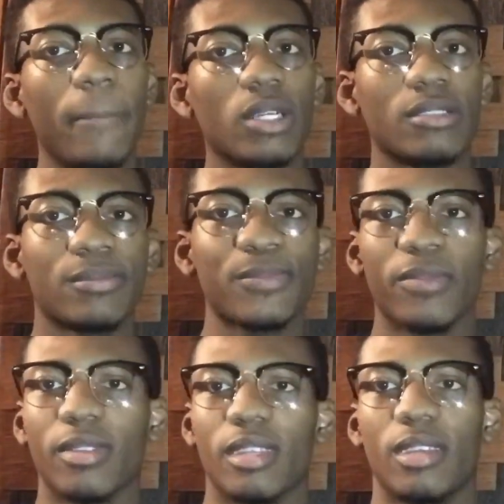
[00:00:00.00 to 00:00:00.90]
button
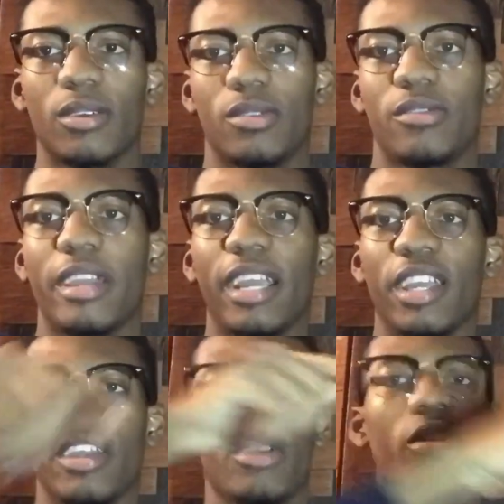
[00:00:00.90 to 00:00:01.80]
right
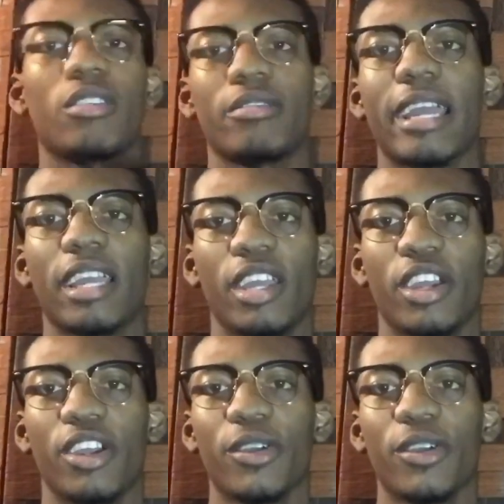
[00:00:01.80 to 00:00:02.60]
here or right here,